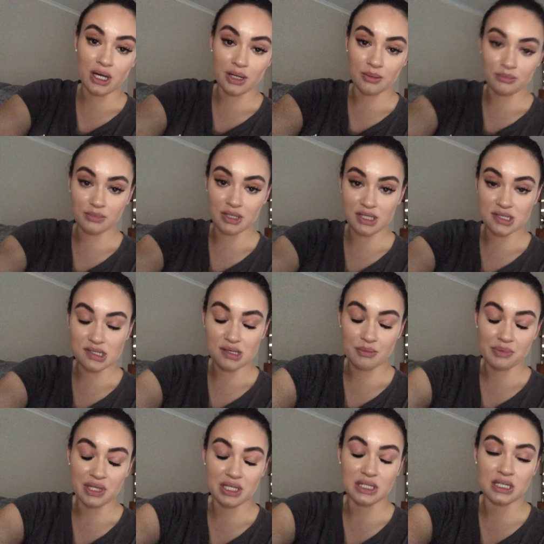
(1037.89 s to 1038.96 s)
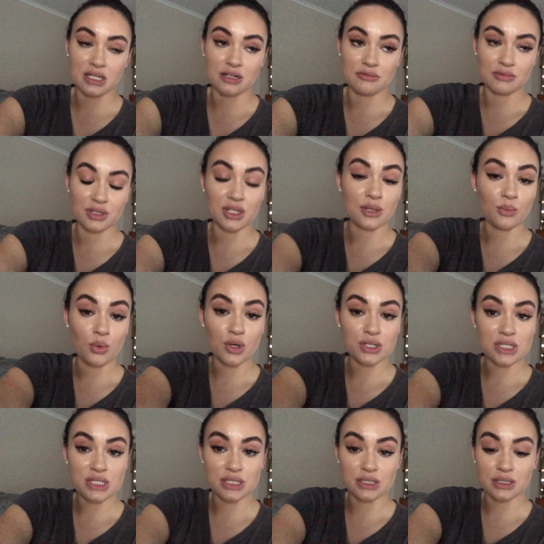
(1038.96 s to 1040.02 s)
Um, it's something that I really
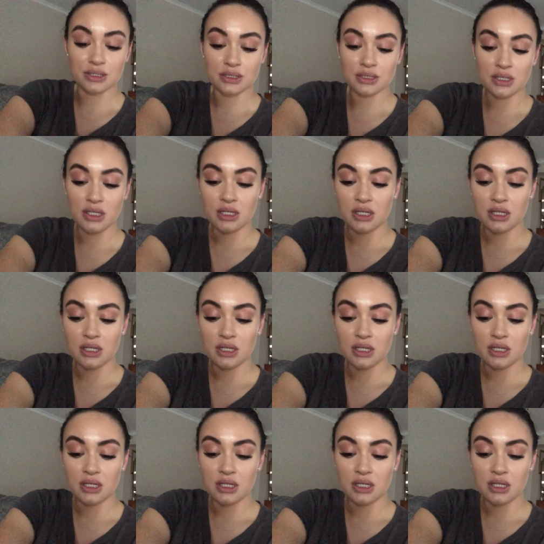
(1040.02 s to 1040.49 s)
want to